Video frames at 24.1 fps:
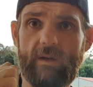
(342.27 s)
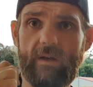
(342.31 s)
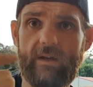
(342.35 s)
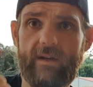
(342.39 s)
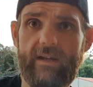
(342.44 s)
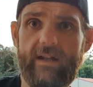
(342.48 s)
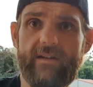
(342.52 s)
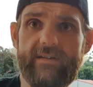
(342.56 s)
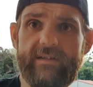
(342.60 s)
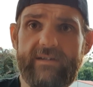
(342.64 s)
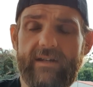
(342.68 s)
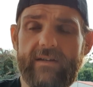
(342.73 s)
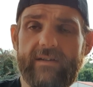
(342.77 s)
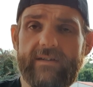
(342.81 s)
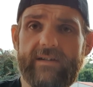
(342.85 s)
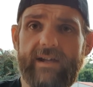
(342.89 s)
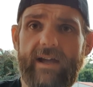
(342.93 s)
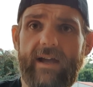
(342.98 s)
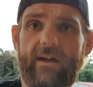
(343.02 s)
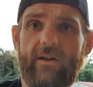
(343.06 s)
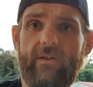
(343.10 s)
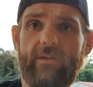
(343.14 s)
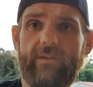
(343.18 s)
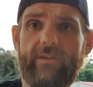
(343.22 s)
Get a set of
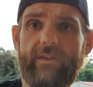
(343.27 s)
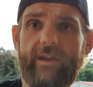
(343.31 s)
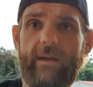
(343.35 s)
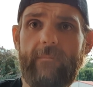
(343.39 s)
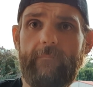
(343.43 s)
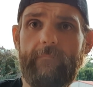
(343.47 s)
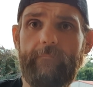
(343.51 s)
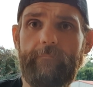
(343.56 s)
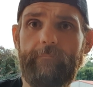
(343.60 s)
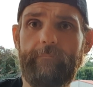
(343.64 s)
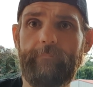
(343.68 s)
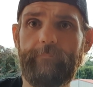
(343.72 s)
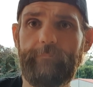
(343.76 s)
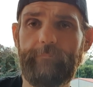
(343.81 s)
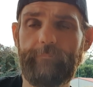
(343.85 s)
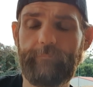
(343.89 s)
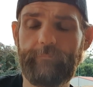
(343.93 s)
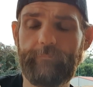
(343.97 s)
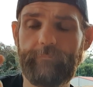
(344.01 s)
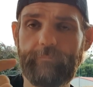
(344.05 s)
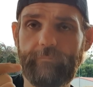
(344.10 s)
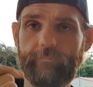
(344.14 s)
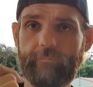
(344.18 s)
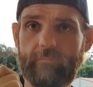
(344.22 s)
scales that
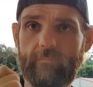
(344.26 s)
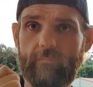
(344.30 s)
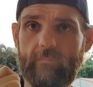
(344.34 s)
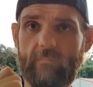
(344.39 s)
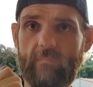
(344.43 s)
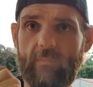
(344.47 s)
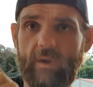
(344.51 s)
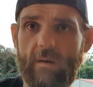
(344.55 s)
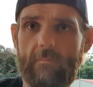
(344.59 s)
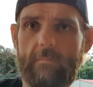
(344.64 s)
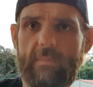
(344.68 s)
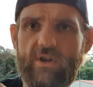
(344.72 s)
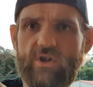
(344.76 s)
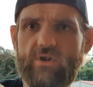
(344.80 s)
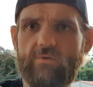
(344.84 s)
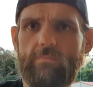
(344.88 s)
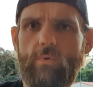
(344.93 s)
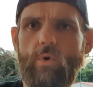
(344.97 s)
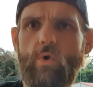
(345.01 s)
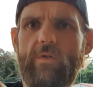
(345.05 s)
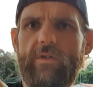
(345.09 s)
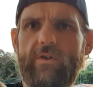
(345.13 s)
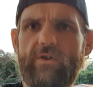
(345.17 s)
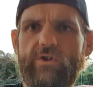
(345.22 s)
measure
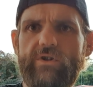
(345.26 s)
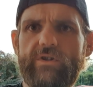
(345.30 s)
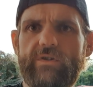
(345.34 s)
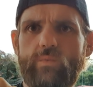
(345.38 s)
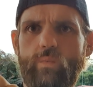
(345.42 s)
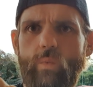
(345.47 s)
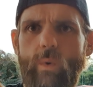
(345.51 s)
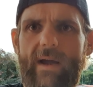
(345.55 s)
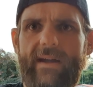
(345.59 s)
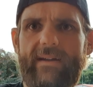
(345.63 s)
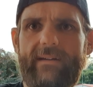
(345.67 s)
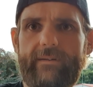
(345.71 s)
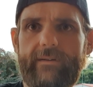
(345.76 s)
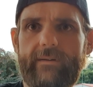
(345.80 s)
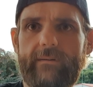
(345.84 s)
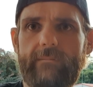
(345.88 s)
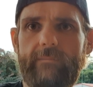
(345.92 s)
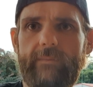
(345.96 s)
more than just weight.